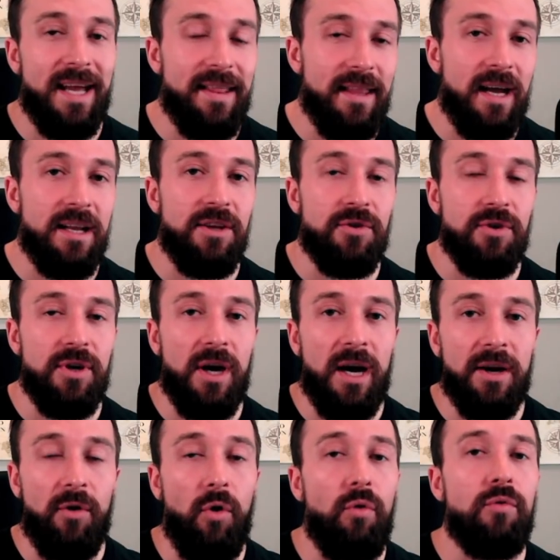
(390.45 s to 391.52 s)
and that you're
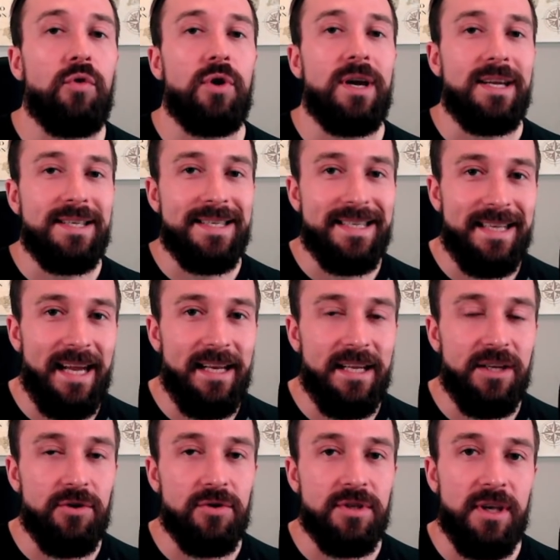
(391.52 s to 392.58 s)
not
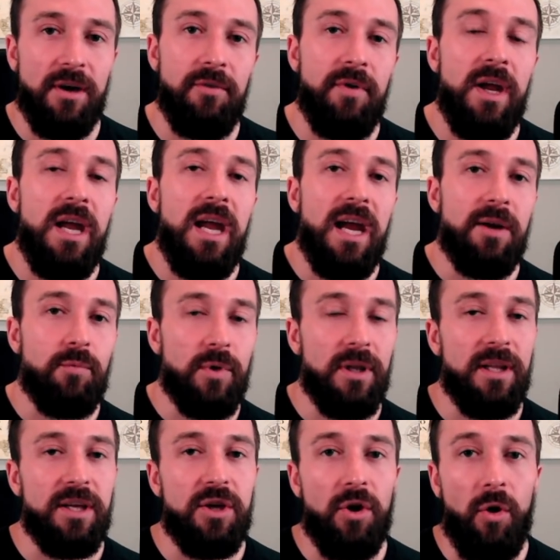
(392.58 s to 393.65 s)
overextending yourself and
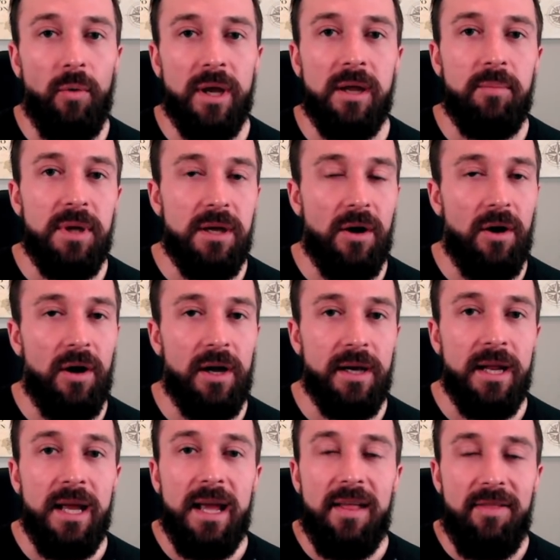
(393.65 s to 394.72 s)
really going beyond
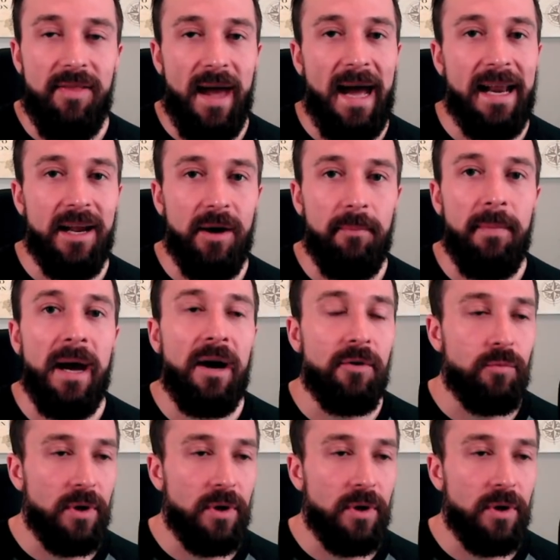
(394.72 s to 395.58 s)
that amount.